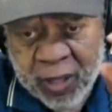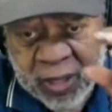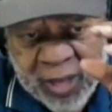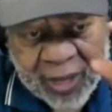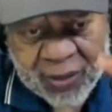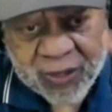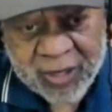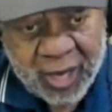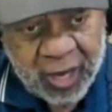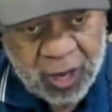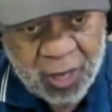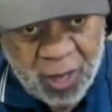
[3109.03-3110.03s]
It could not
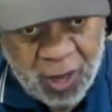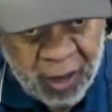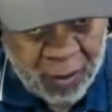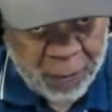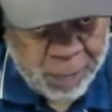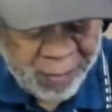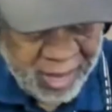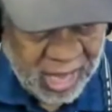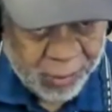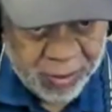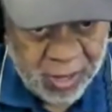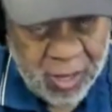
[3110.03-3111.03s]
say
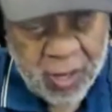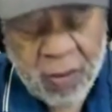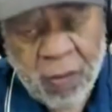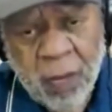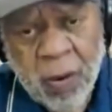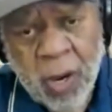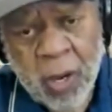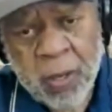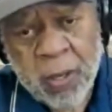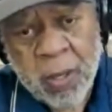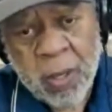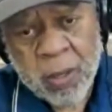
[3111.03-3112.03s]
maybe
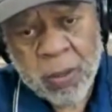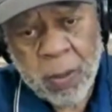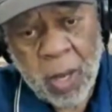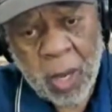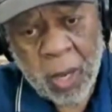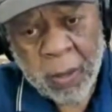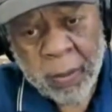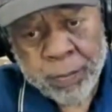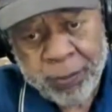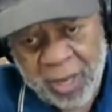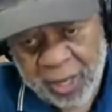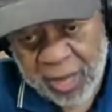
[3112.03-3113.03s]
or uh,
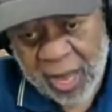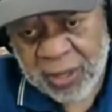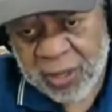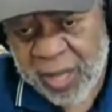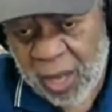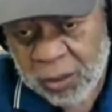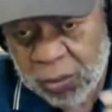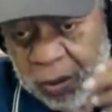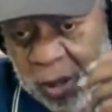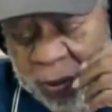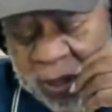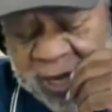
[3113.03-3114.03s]
but. I didn't count
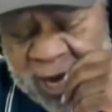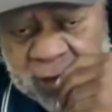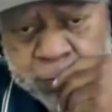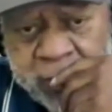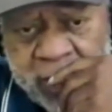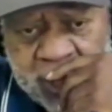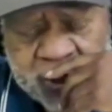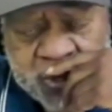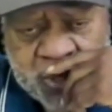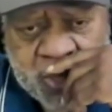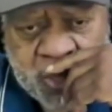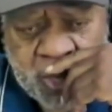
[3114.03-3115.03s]
how many times but is
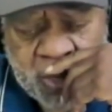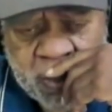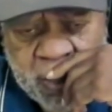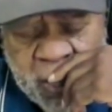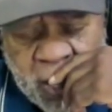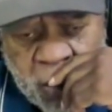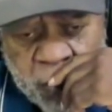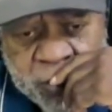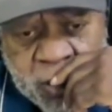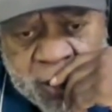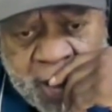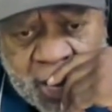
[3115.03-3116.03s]
in the uh,
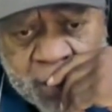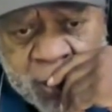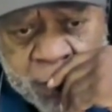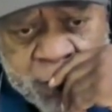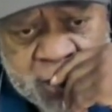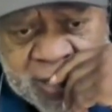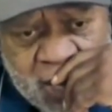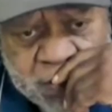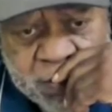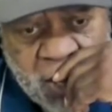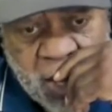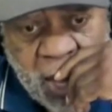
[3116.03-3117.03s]
original document, but it's
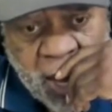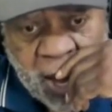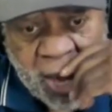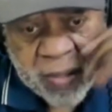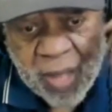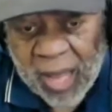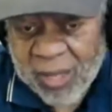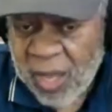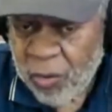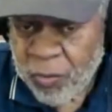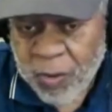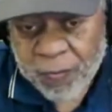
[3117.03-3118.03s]
not. I, I
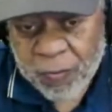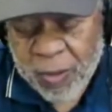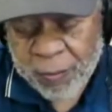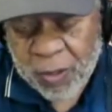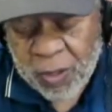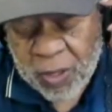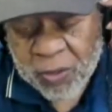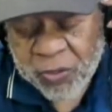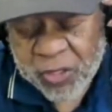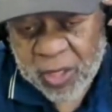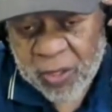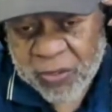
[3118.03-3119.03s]
can't remember, remember a
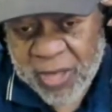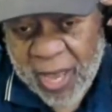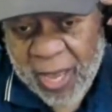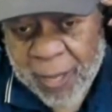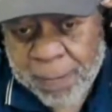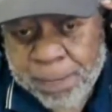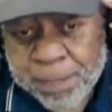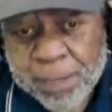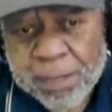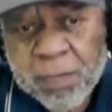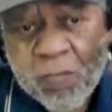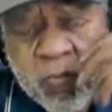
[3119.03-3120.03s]
single time
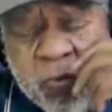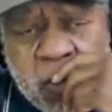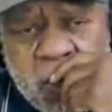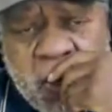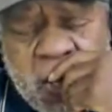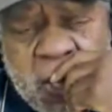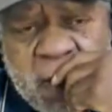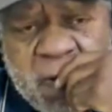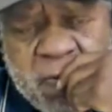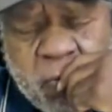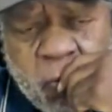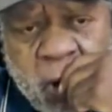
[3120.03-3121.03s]

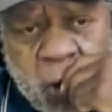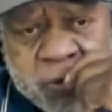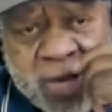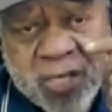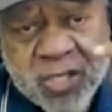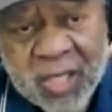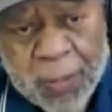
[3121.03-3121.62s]
where it was actually